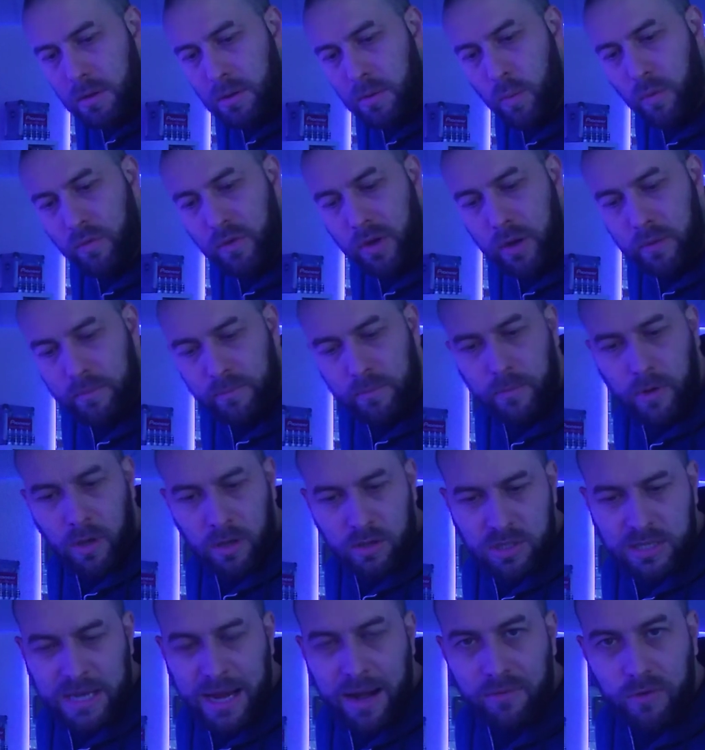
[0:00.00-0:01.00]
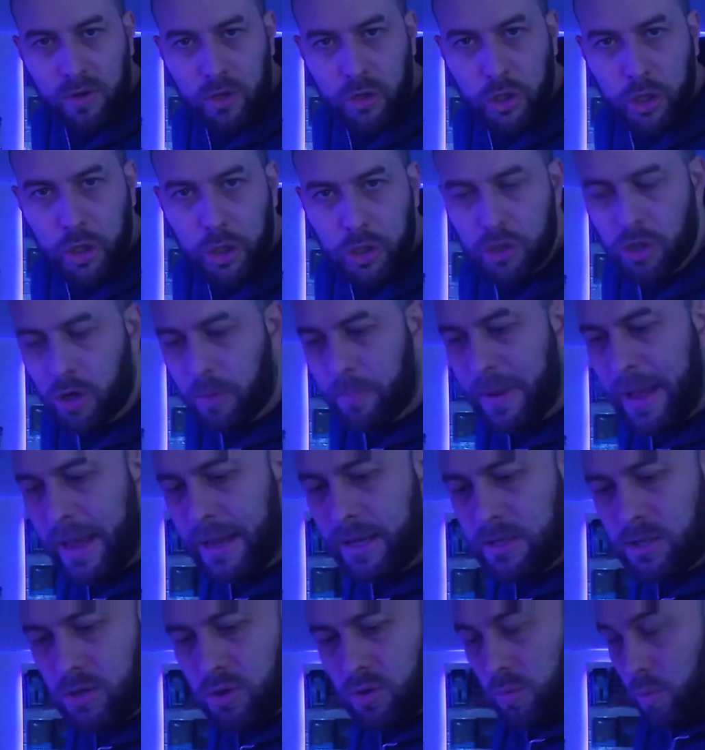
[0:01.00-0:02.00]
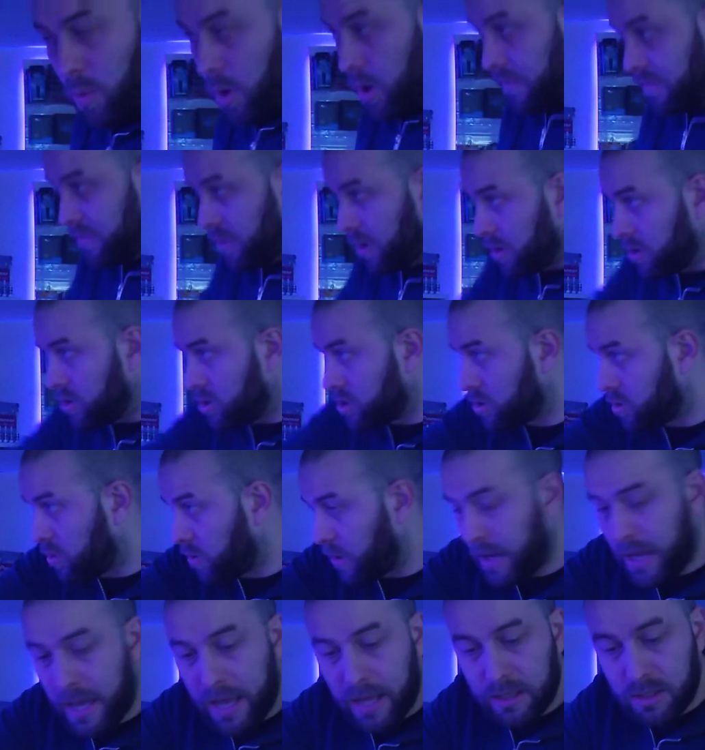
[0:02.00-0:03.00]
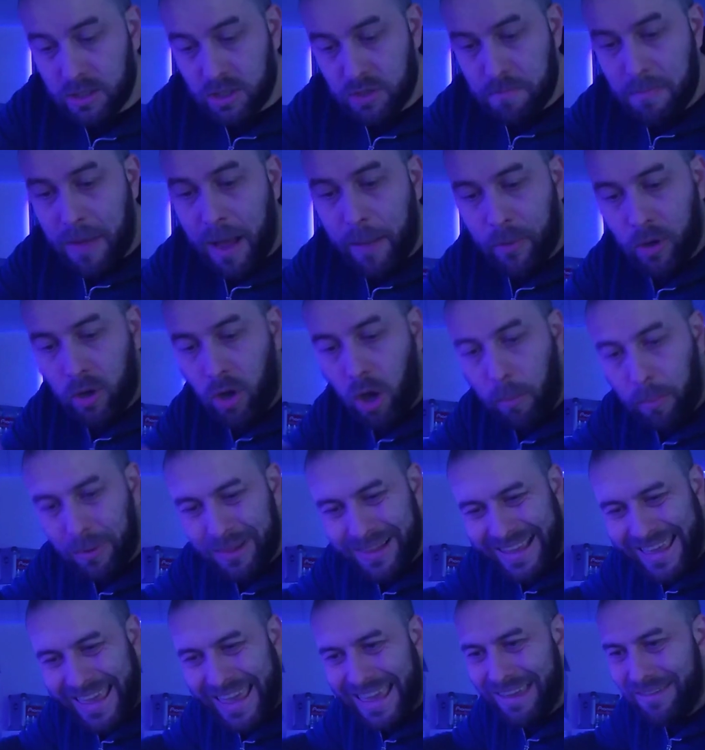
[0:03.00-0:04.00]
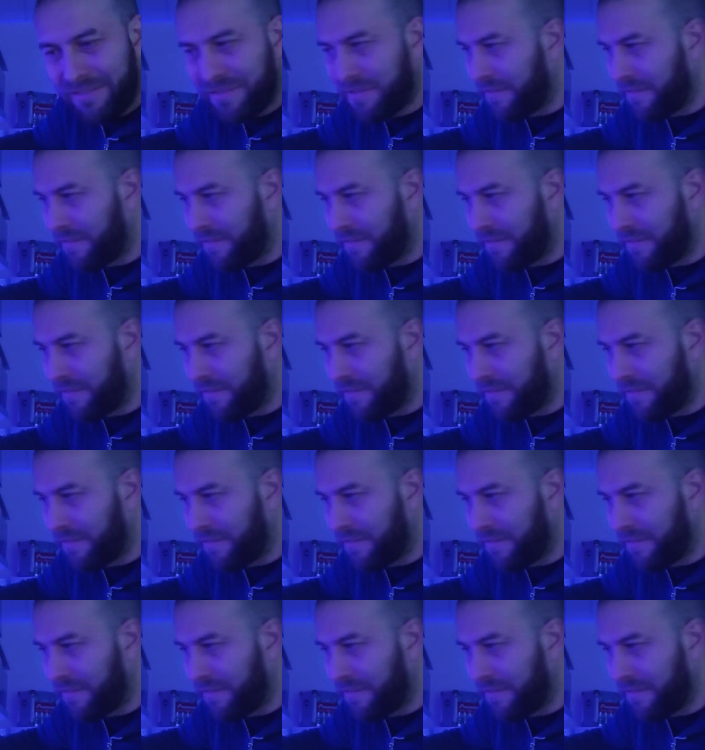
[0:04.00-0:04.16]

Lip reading: we've got several user banks. So what I've done is just go ahead and just map a couple of key